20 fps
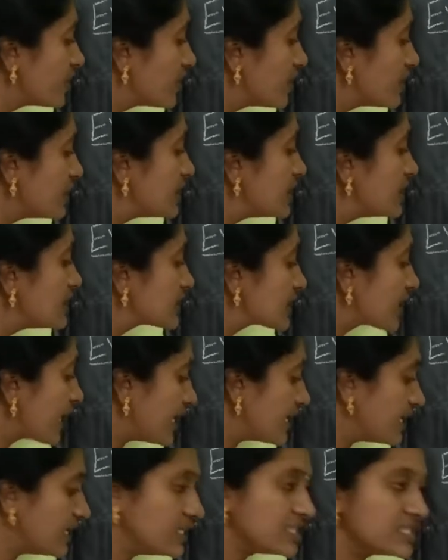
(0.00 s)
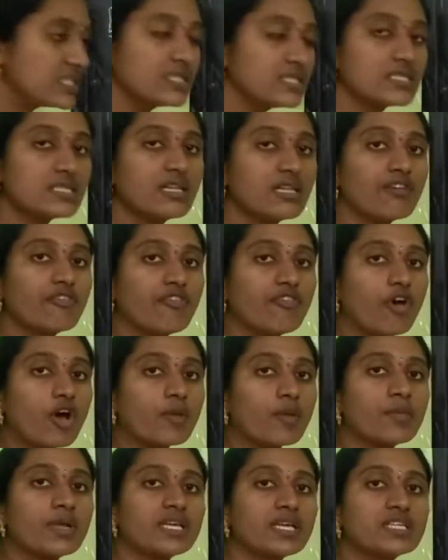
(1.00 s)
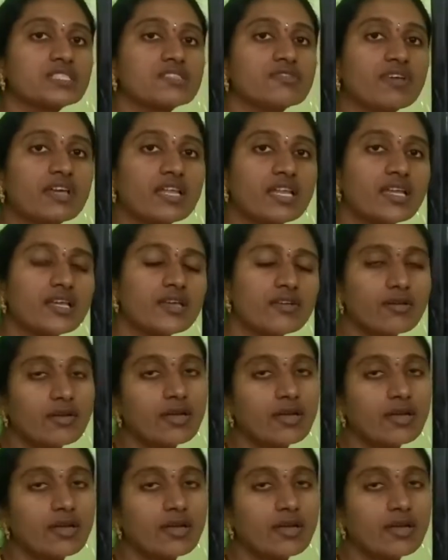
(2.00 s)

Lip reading: In these conditions, the formula is very